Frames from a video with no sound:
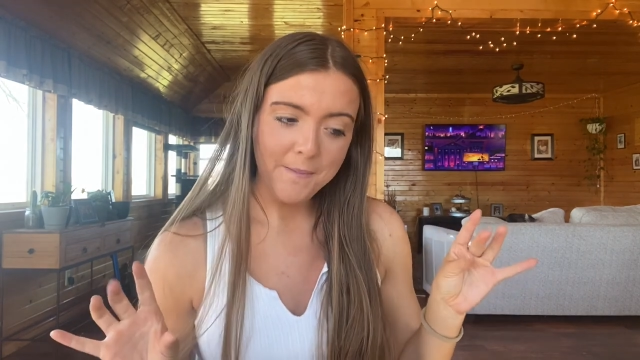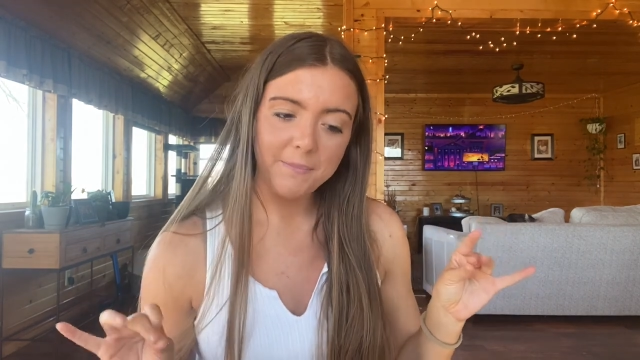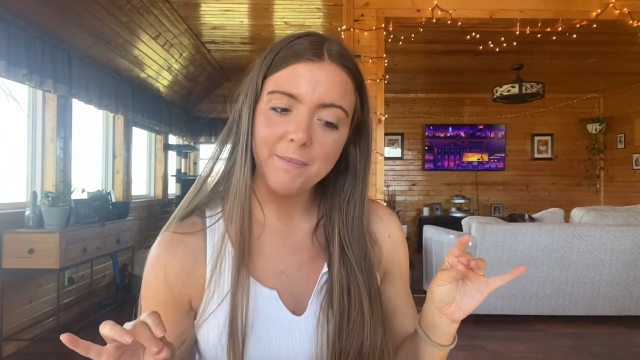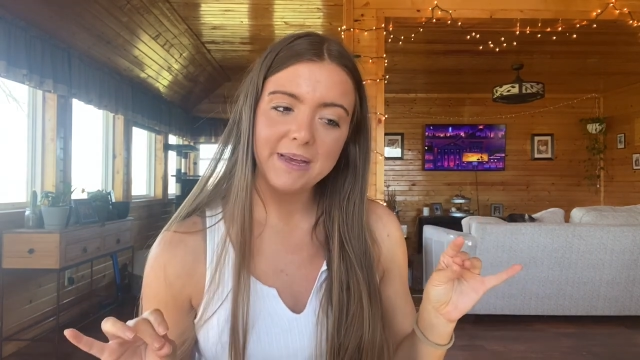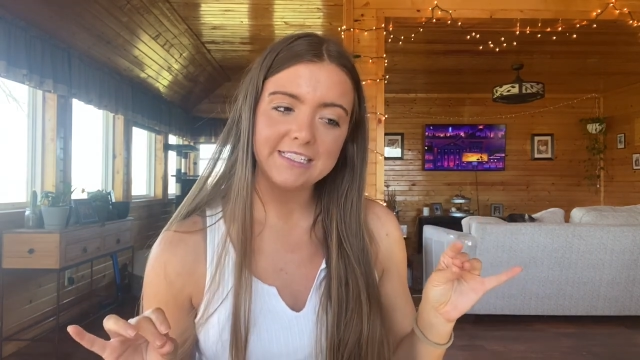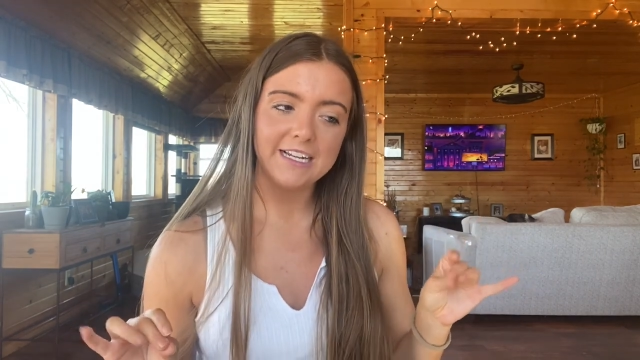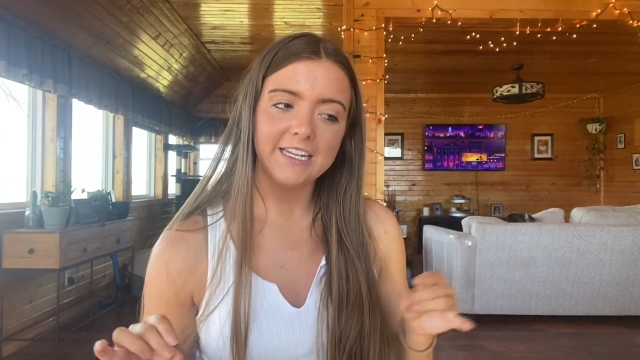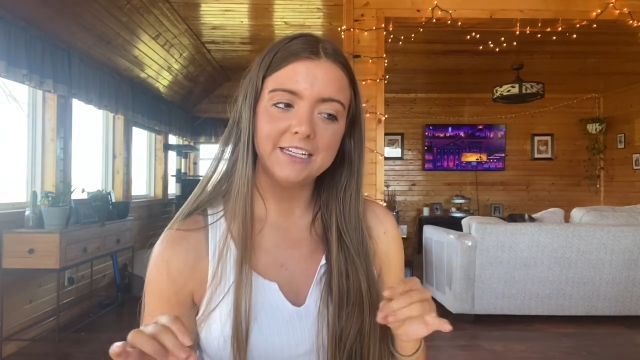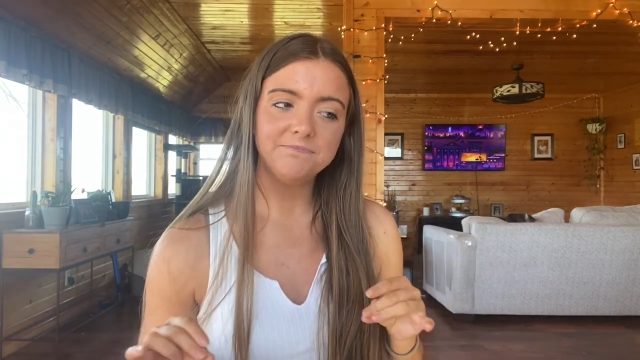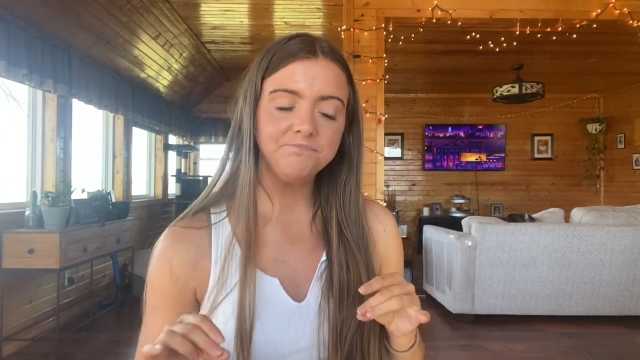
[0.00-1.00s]
But
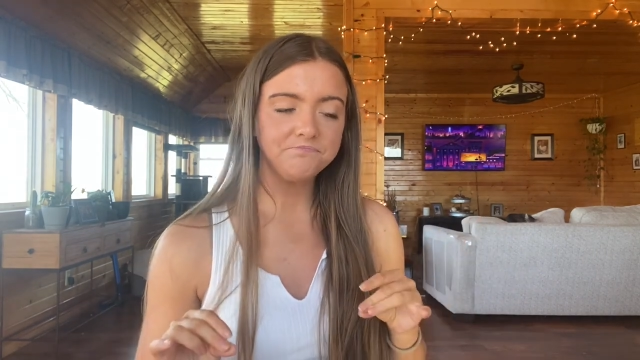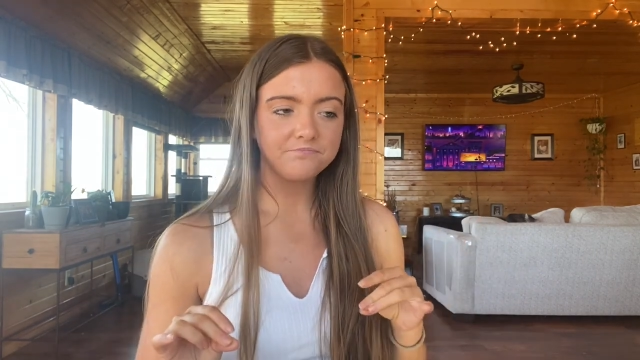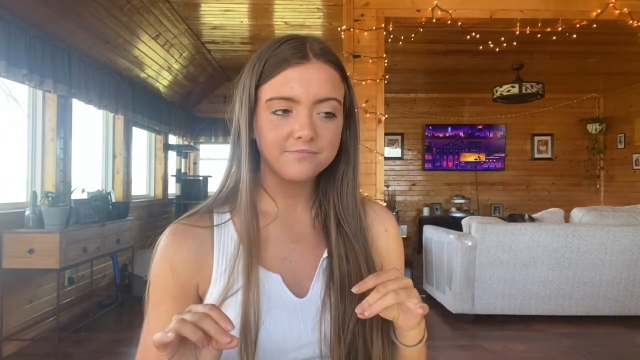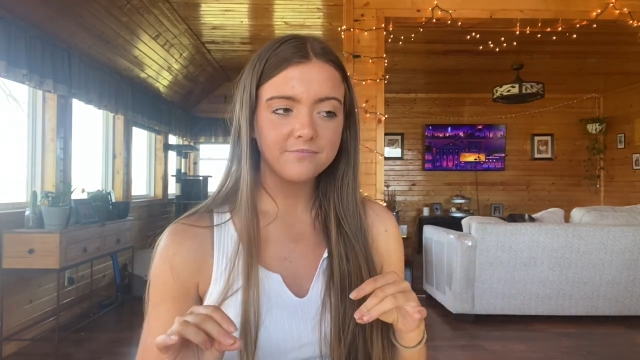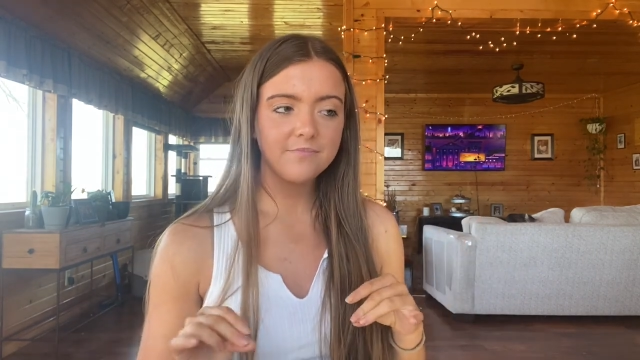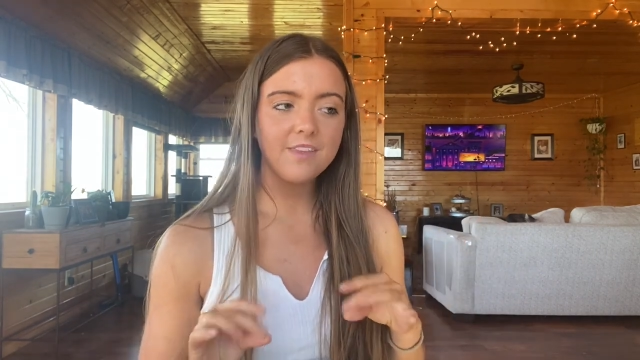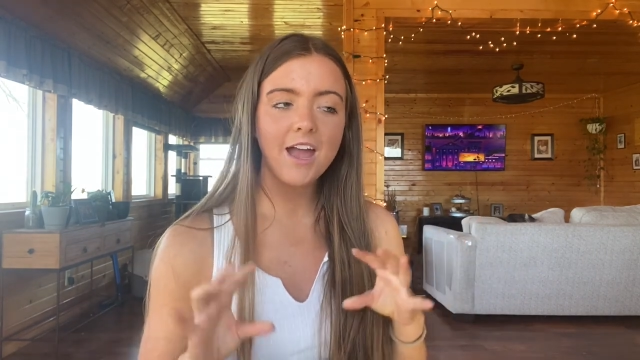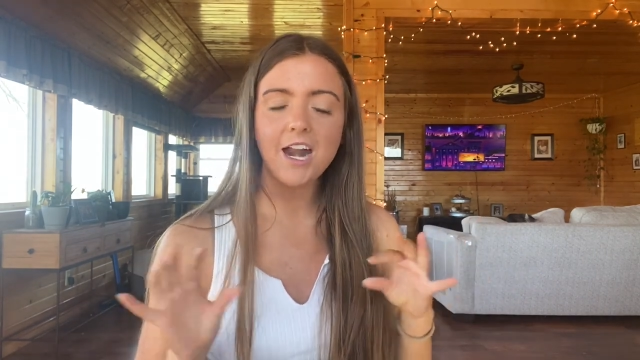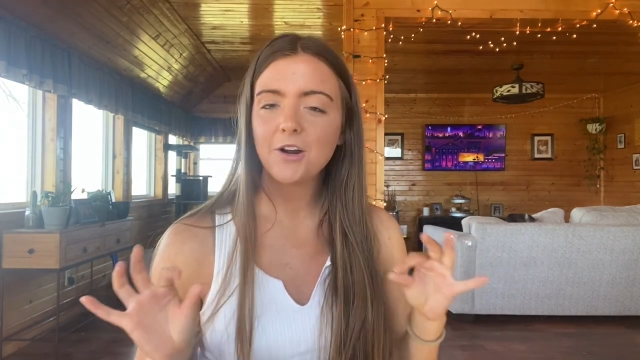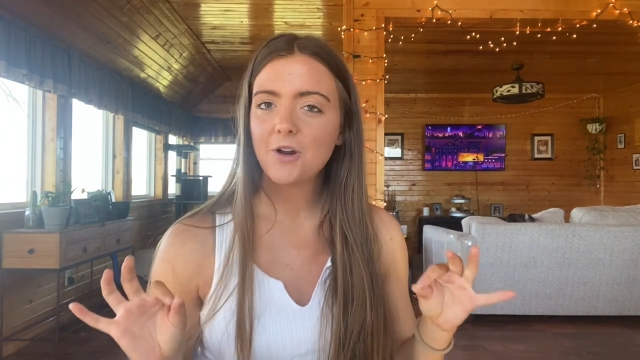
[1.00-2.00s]
basically,
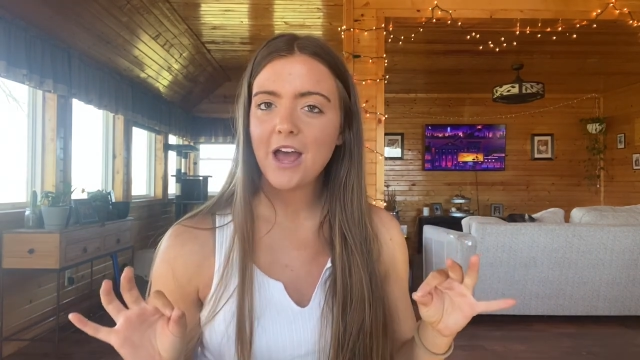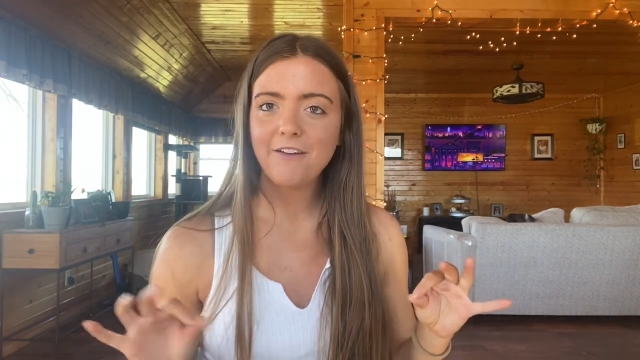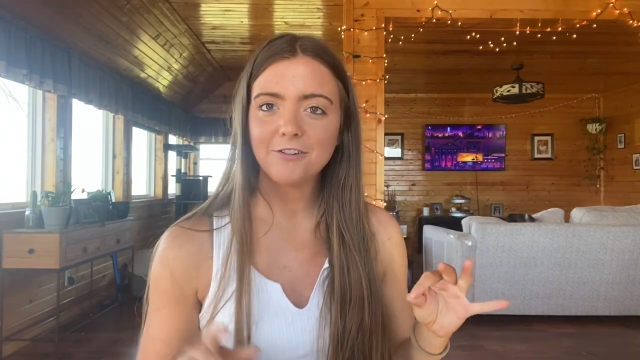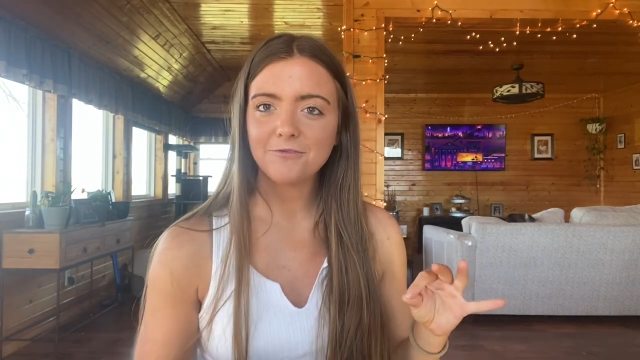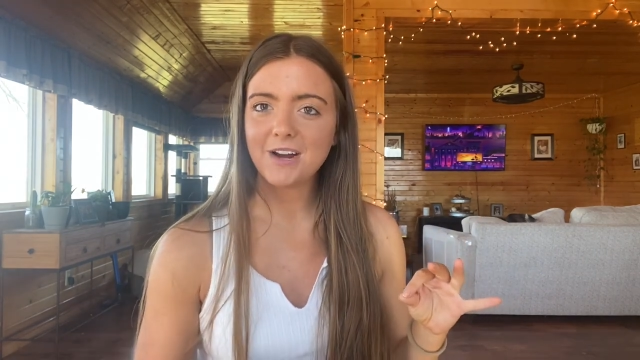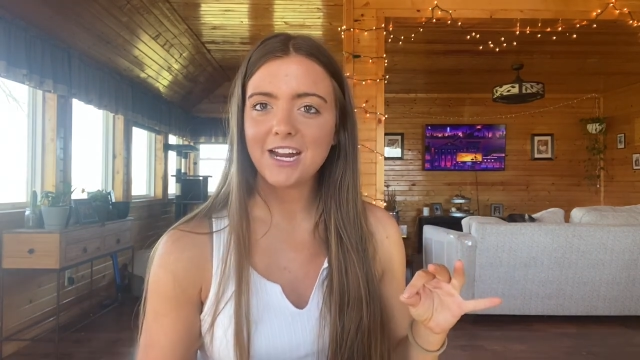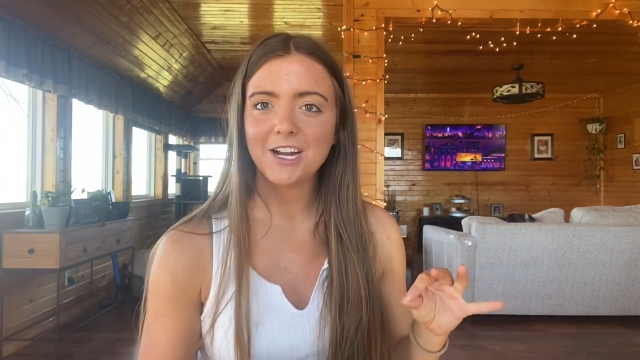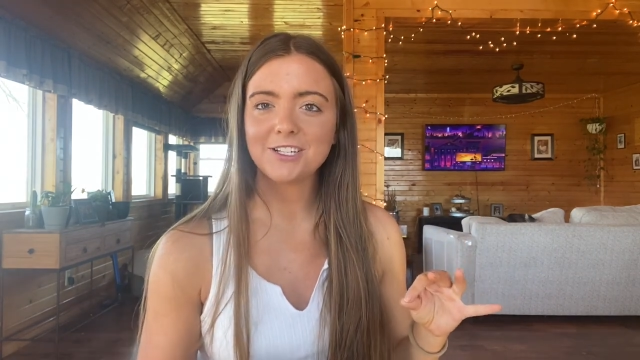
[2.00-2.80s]
I don't have it right here,